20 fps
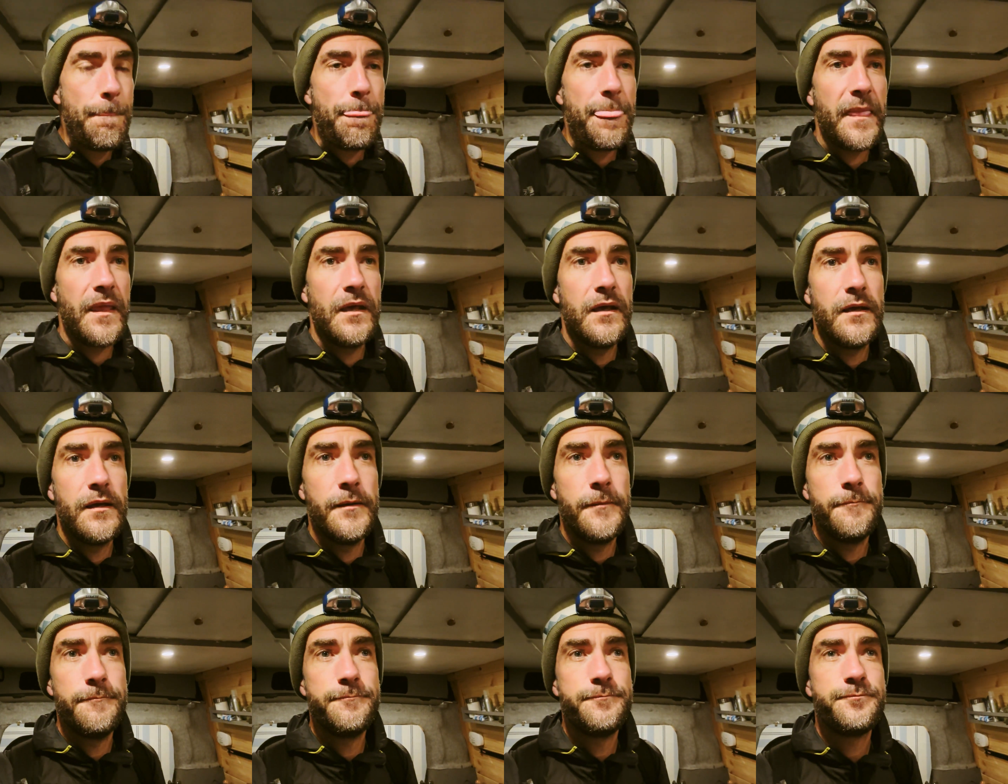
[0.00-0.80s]

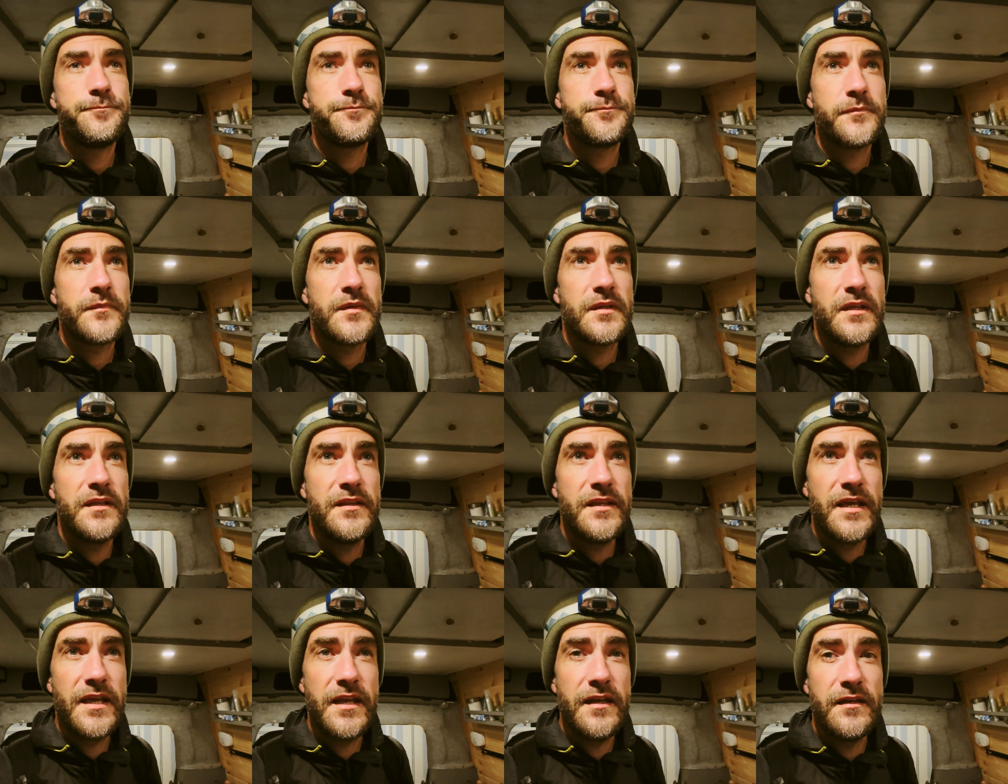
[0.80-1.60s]
And
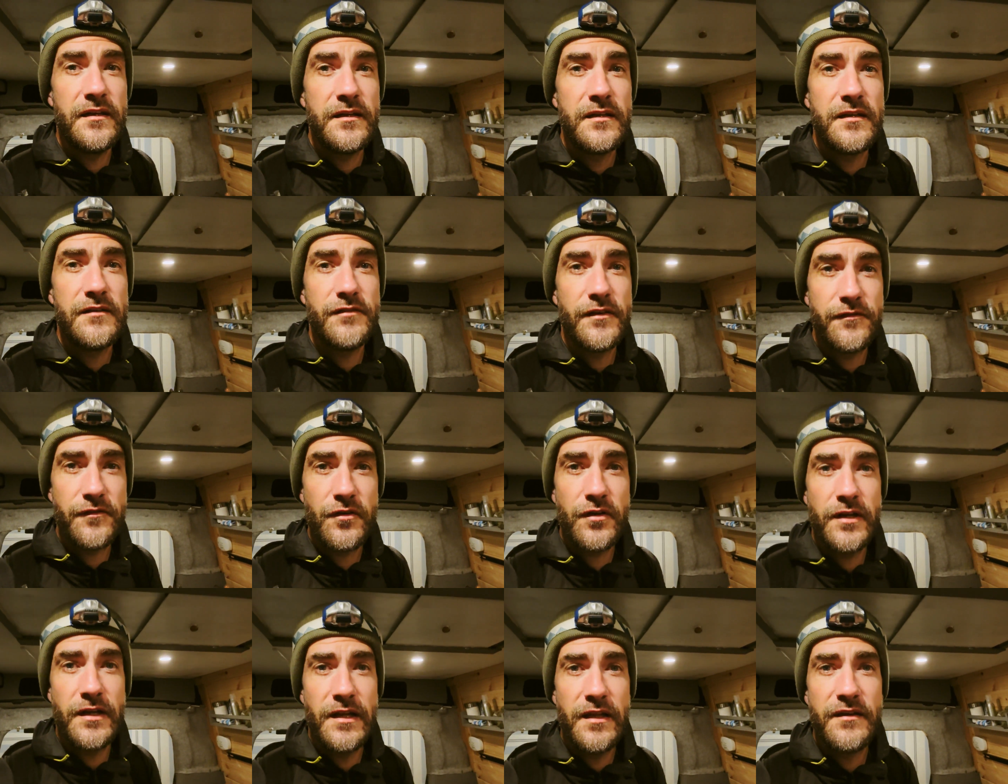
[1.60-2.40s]
then, if I've
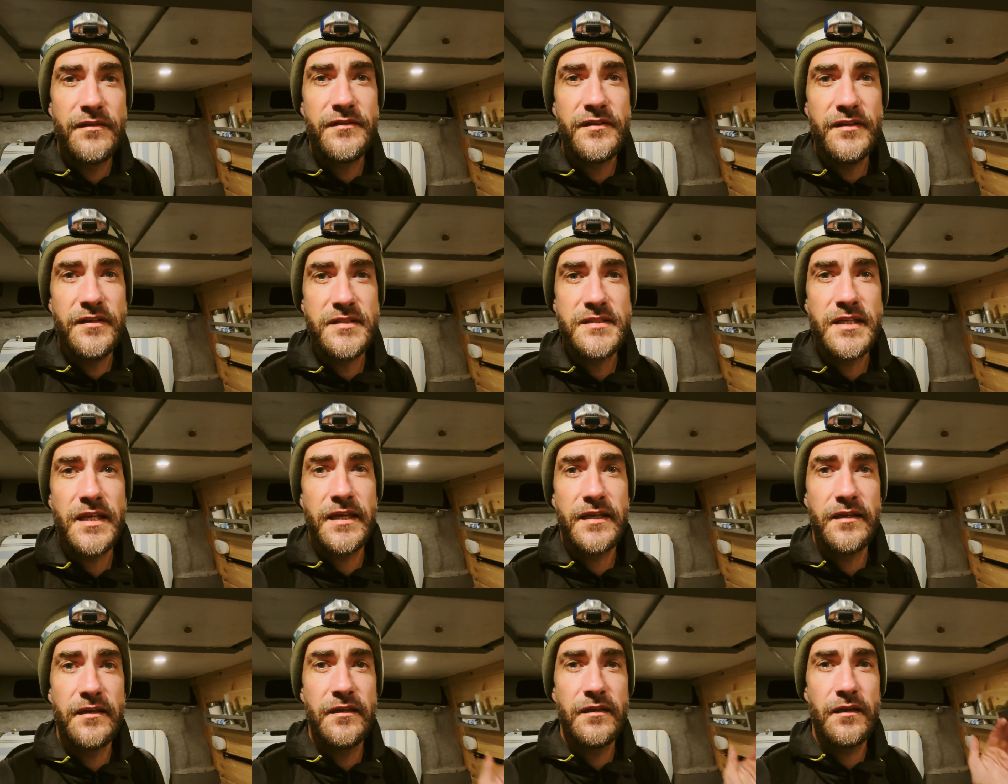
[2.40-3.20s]
got it left in the
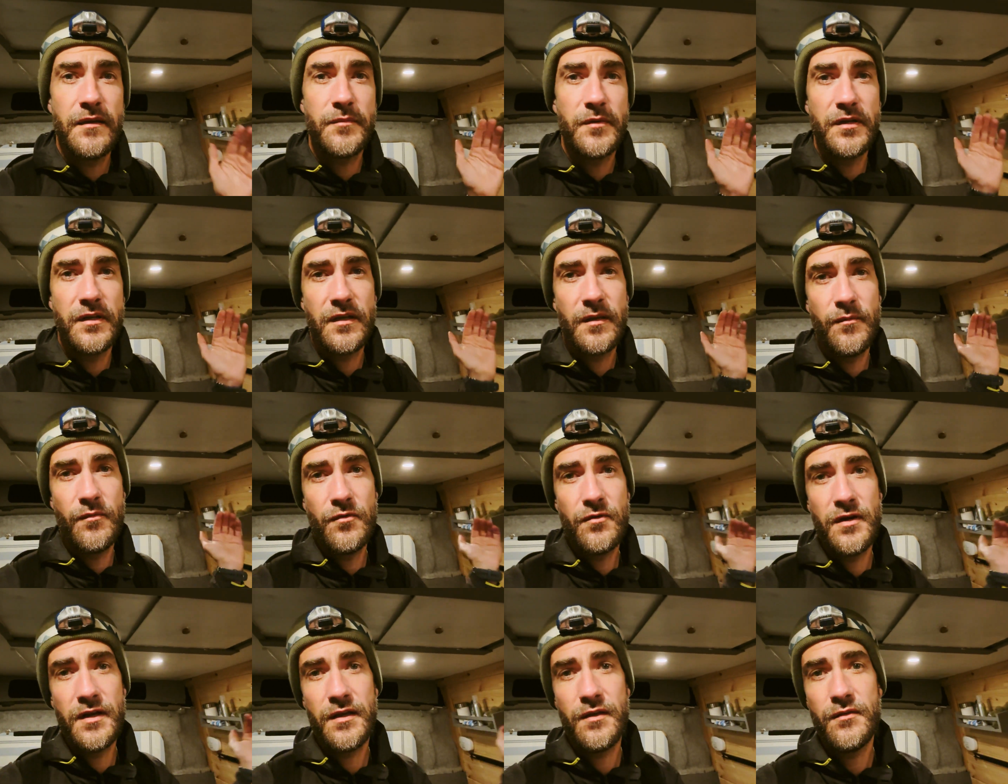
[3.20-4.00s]
tank, I'm going to come
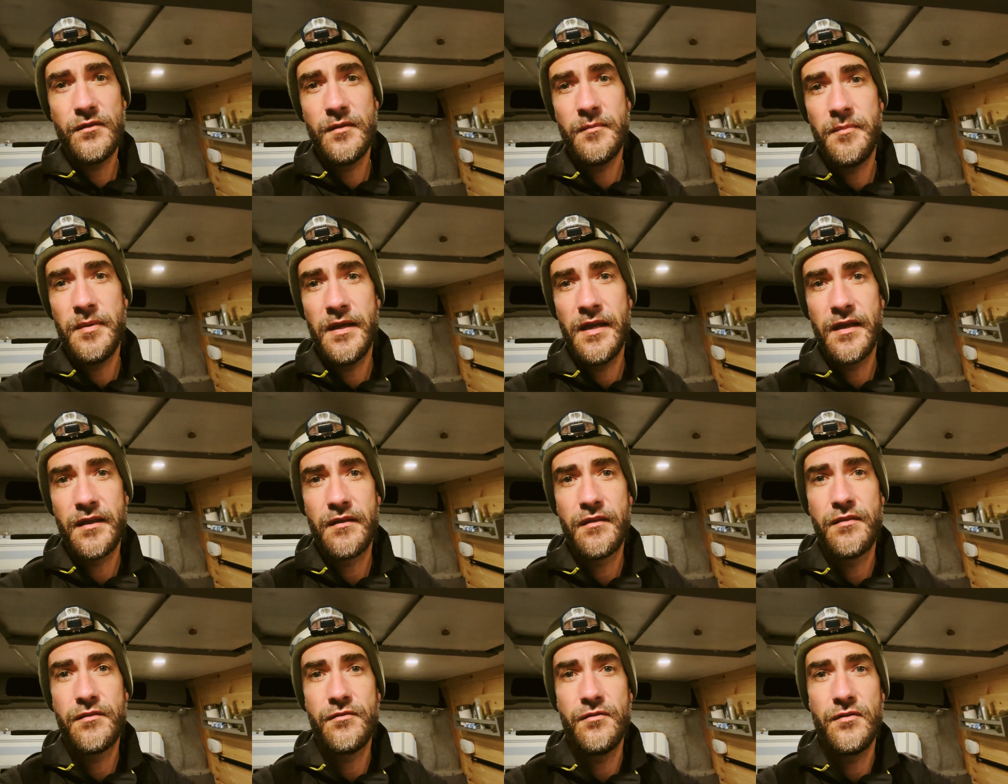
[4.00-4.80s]
around the back
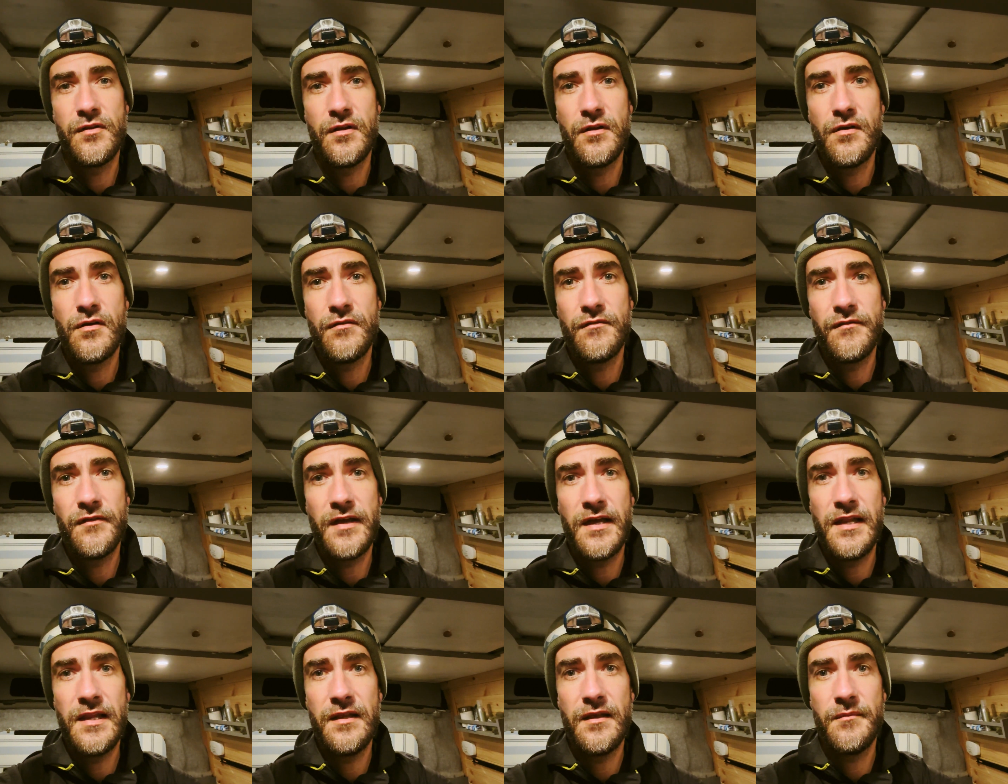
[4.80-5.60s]
through the long
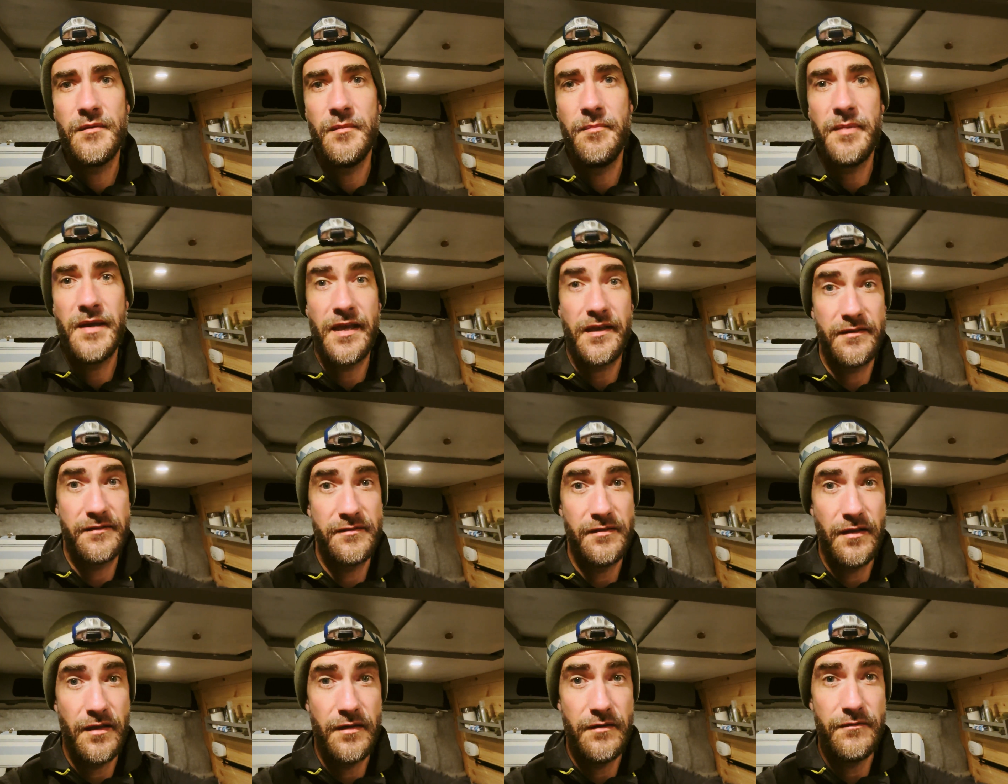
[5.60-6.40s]
valley up the back
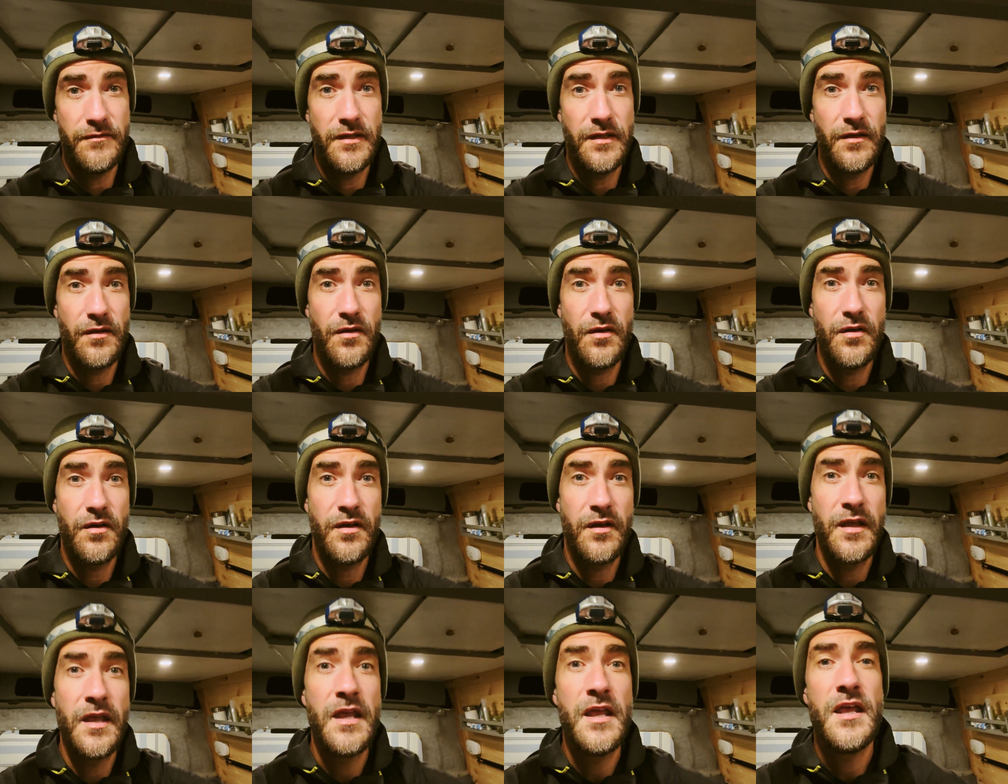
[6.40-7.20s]
side of
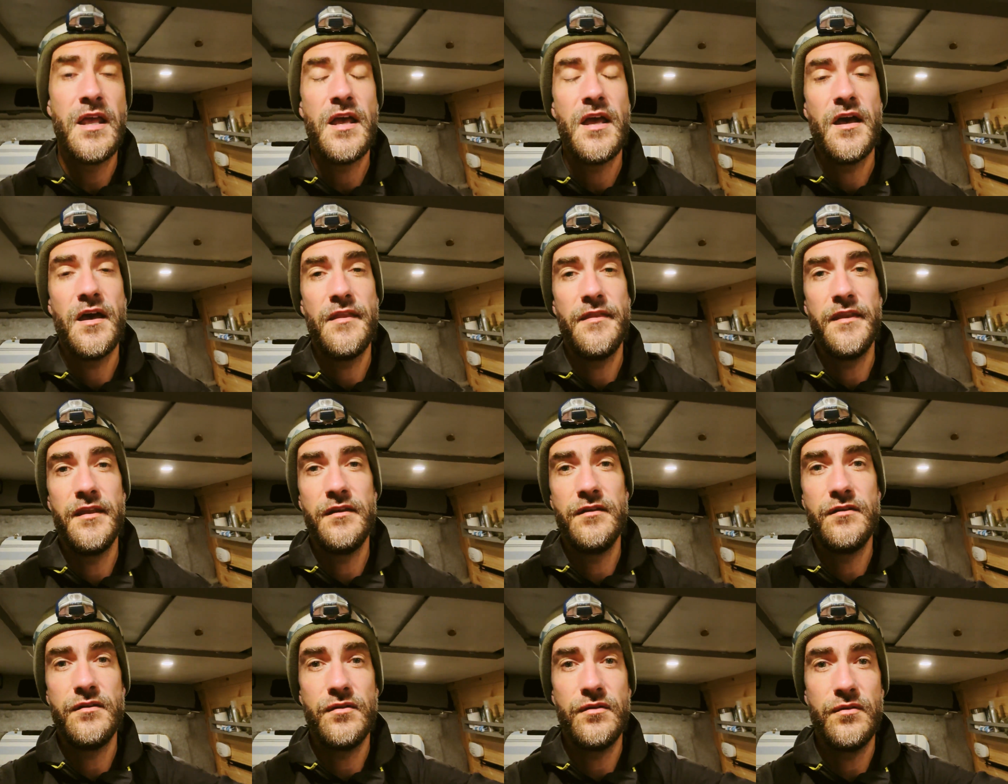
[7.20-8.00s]
Liathach, and
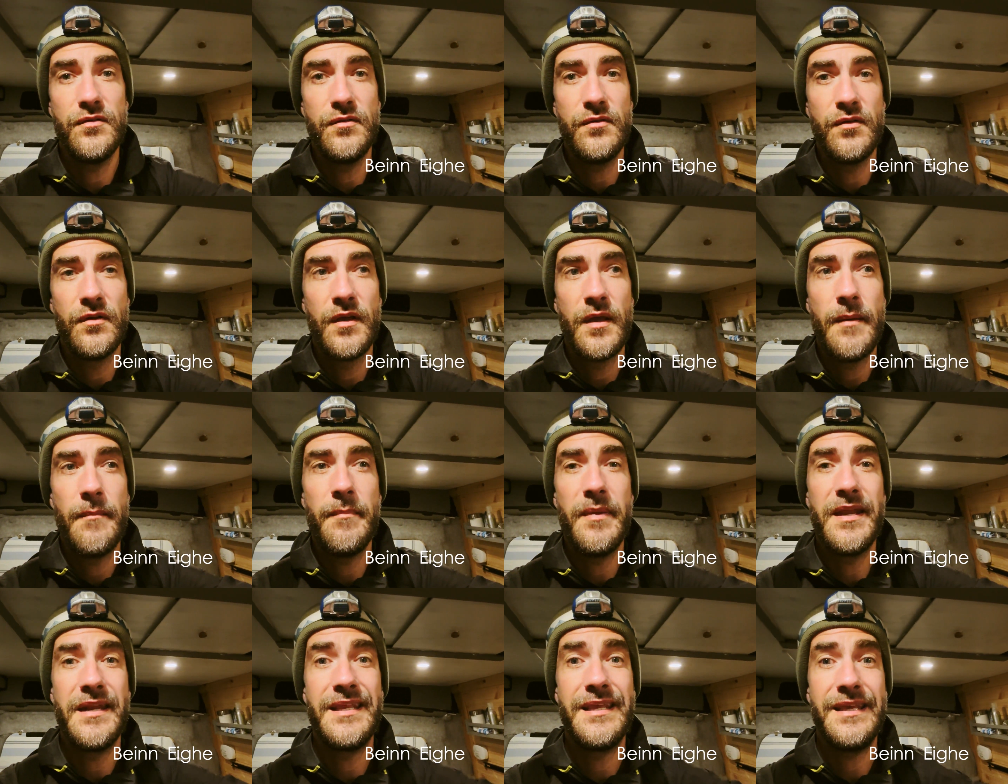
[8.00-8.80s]
then do
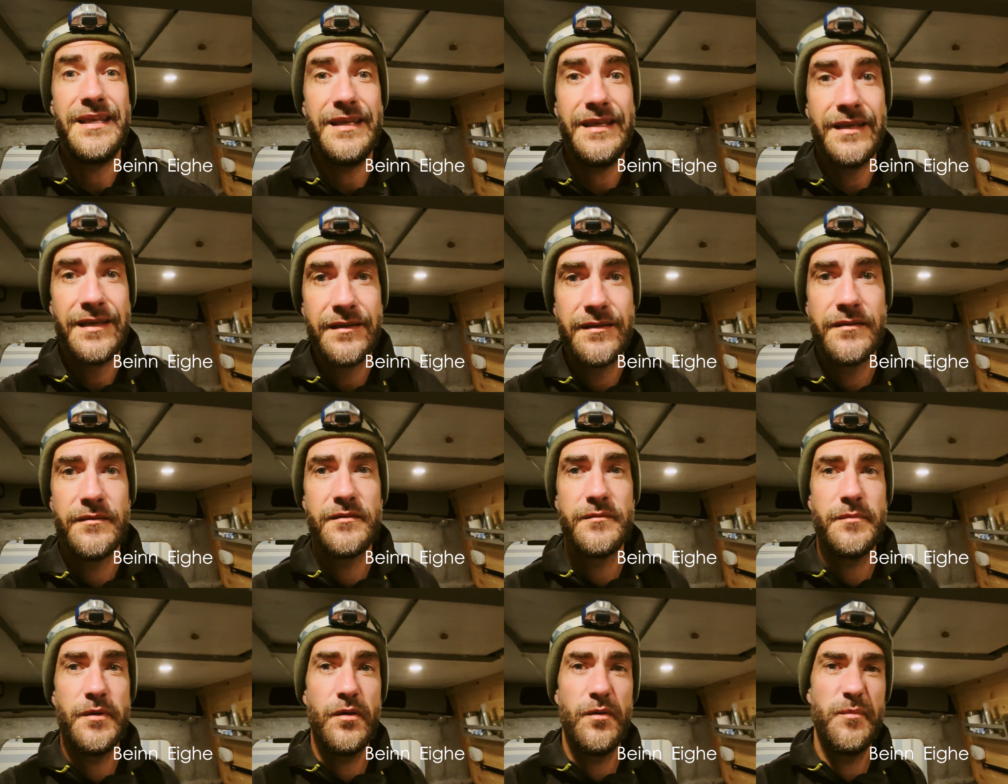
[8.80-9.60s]
Beinn,
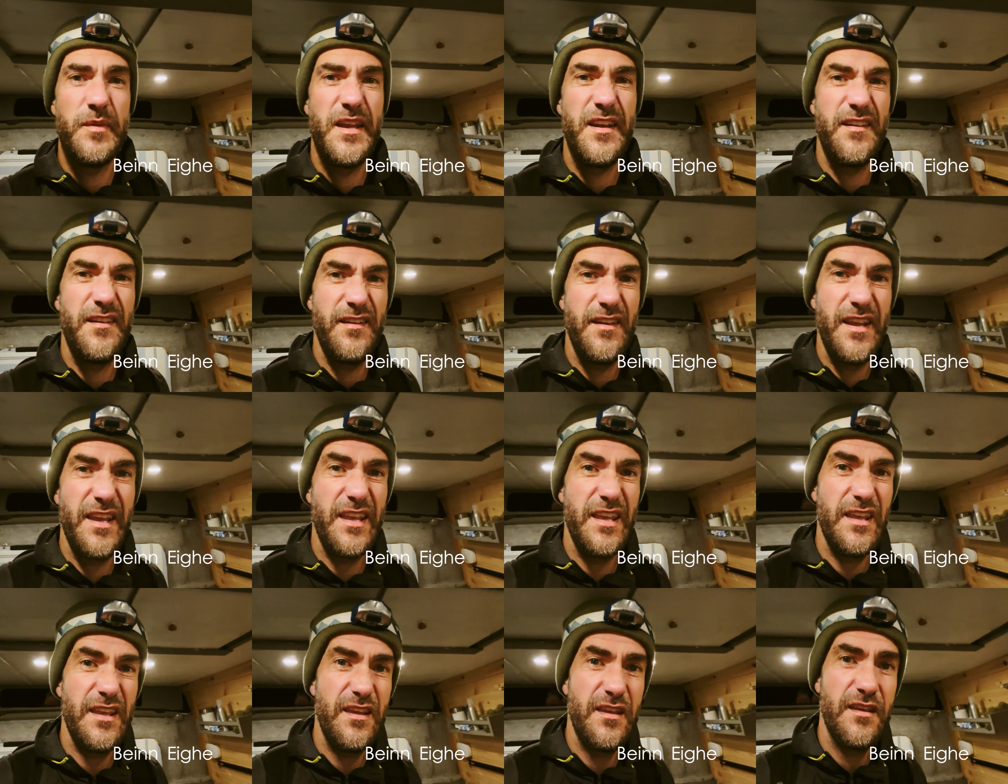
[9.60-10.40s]
spelled Beinn,
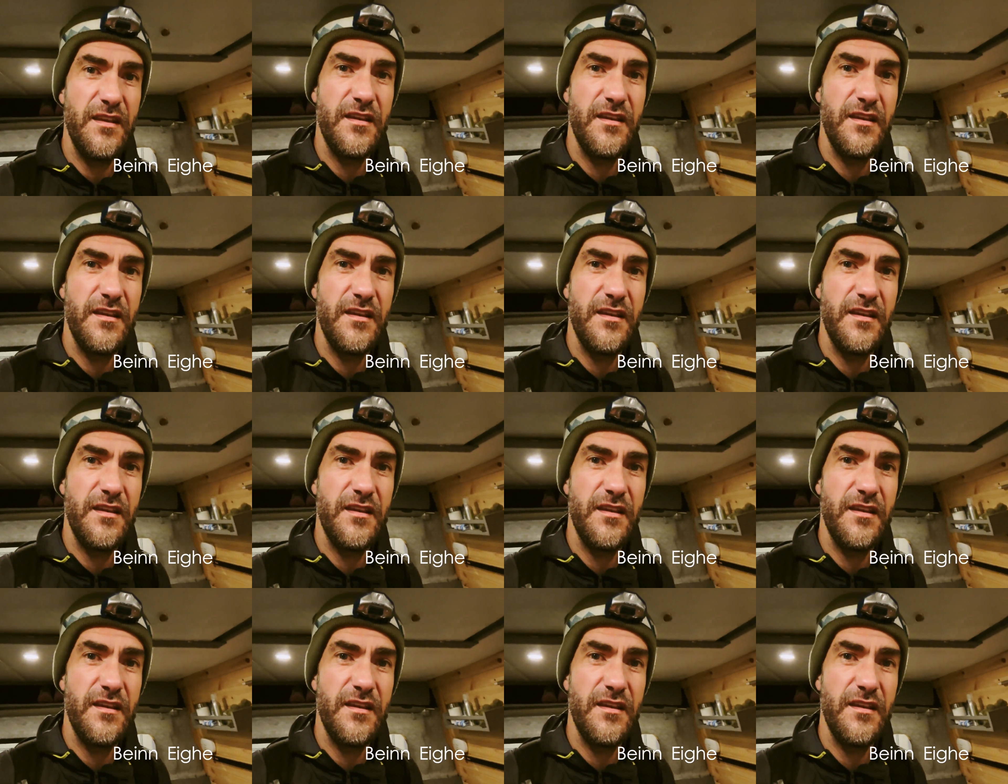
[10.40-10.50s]
Eighe.